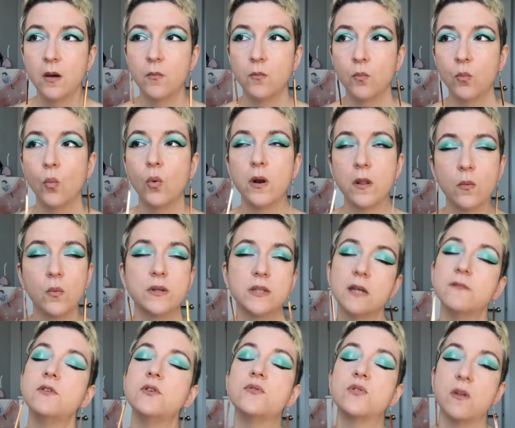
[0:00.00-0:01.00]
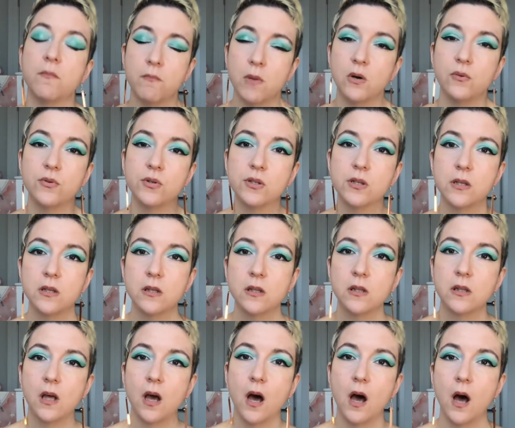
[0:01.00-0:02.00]
one of the ones I've used the most
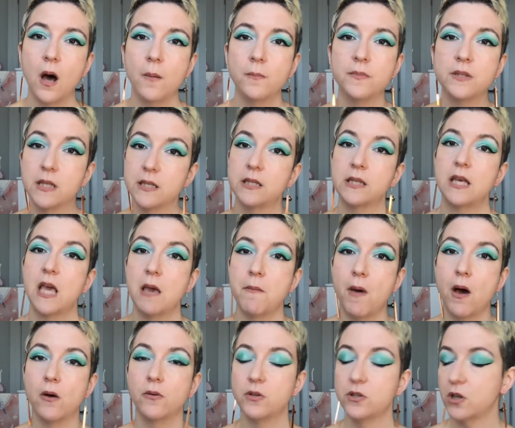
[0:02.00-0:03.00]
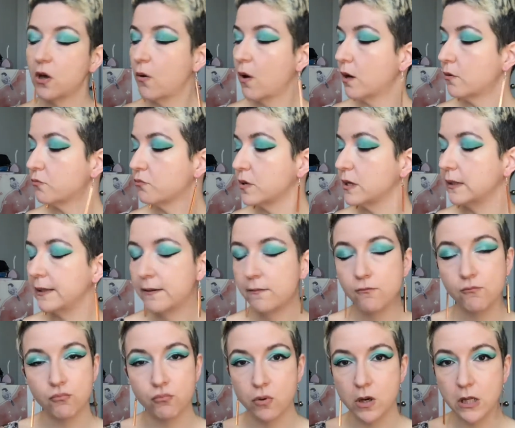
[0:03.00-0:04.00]
since it came out. So I really,
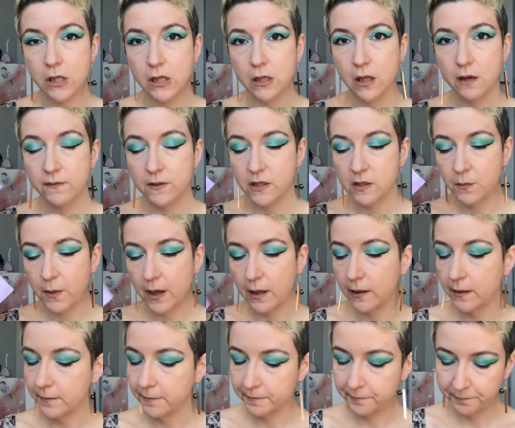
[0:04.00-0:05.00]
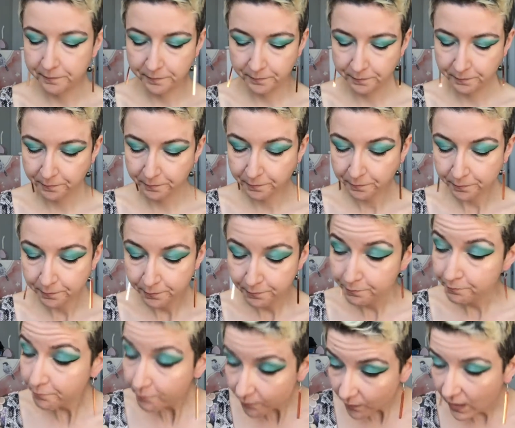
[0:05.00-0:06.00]
really love this palette.
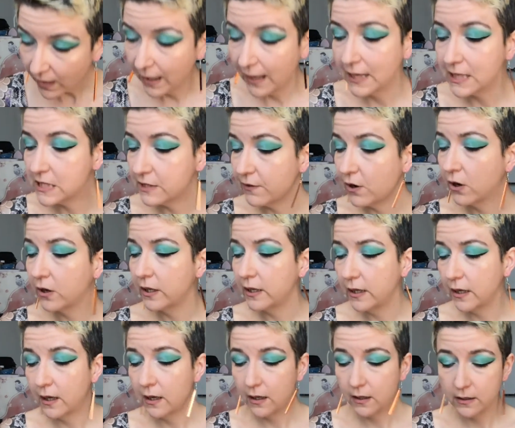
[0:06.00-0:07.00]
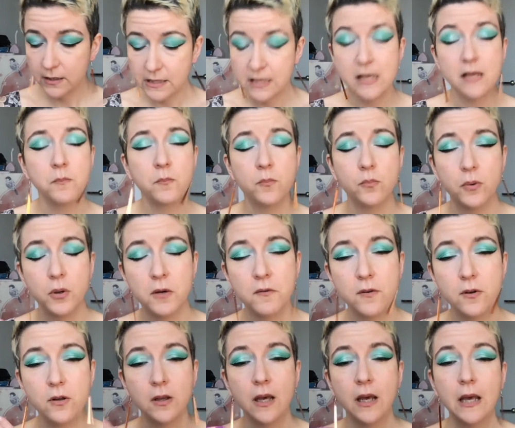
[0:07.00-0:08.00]
As I've already sneak
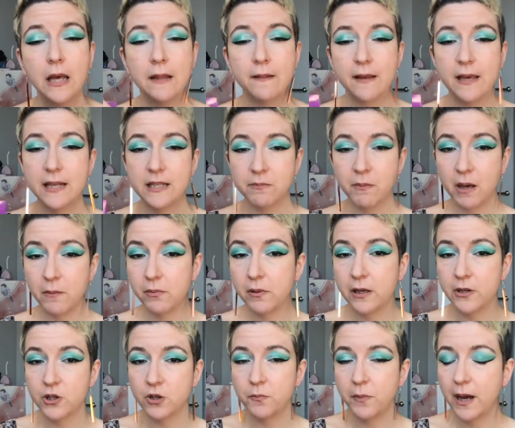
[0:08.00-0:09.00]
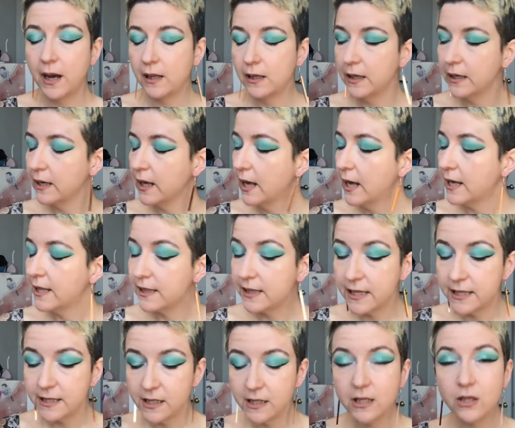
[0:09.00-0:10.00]
previewed, the It's My Pleasure palette.
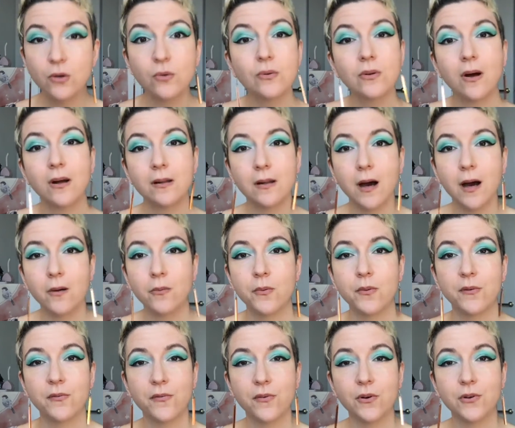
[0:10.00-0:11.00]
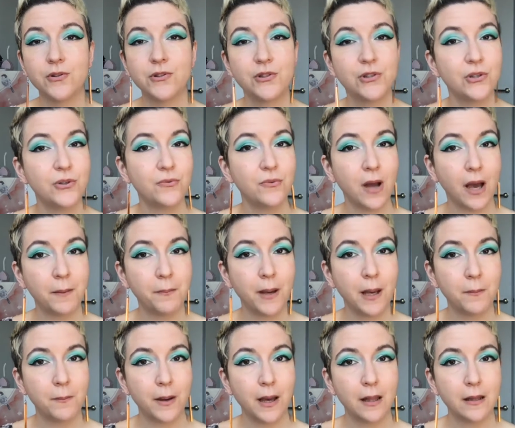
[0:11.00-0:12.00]
This and the Ooh La La were the first 2
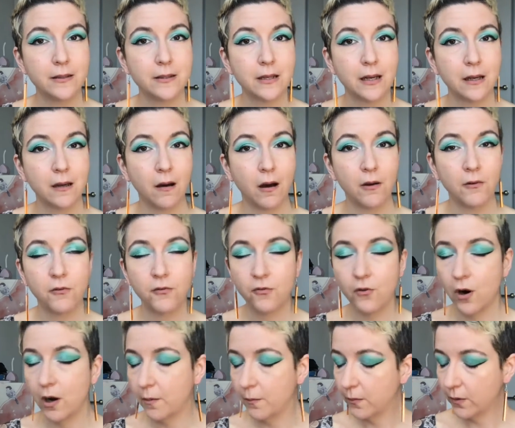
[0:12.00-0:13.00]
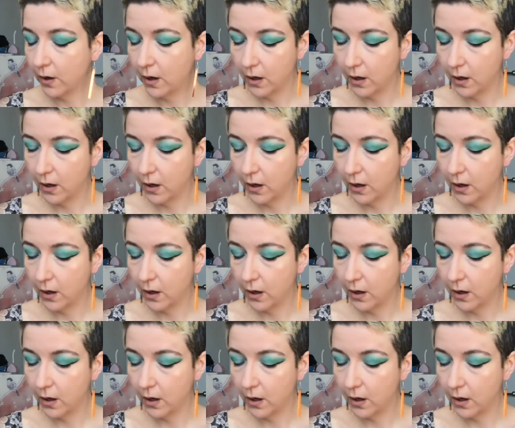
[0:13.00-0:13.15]
9-pan palettes that I got from